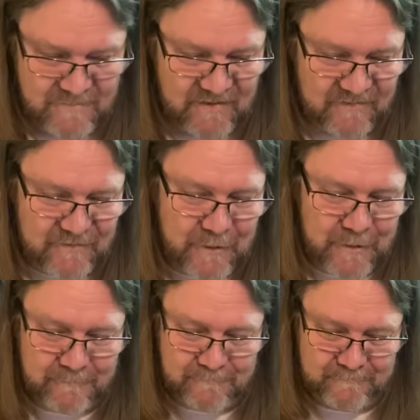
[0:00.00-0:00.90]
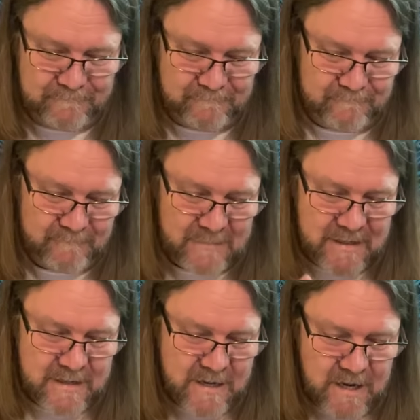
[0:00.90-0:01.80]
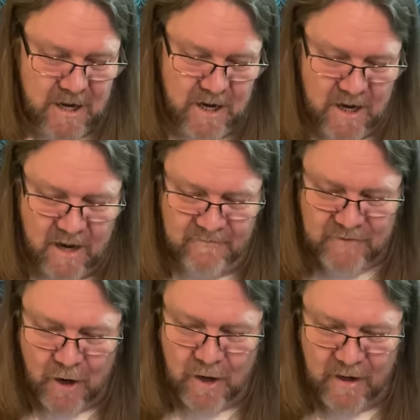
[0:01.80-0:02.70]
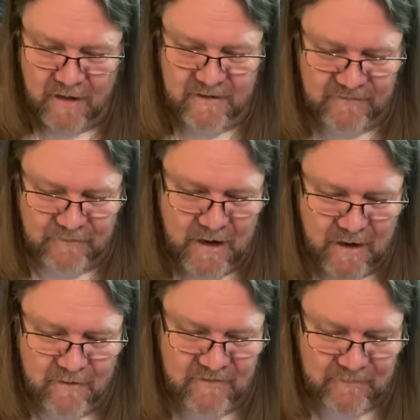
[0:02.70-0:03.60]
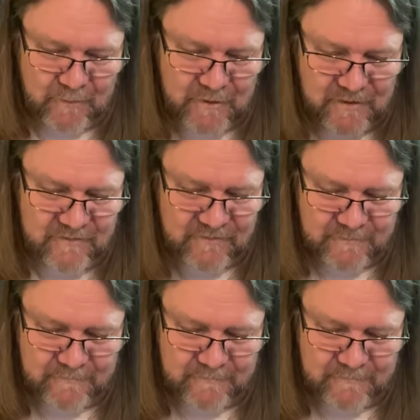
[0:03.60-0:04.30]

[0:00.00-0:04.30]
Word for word: Just saying. Love card on this for Aries, please.